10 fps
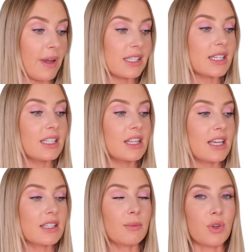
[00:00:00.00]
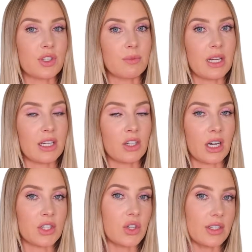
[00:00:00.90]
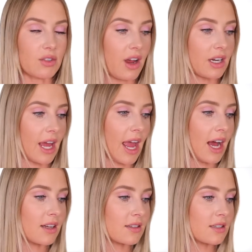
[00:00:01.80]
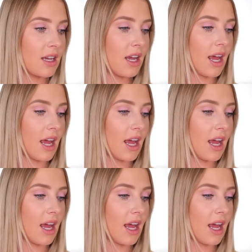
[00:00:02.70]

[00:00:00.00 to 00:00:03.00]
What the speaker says: Basically, these are the most immediate grass trees around our house.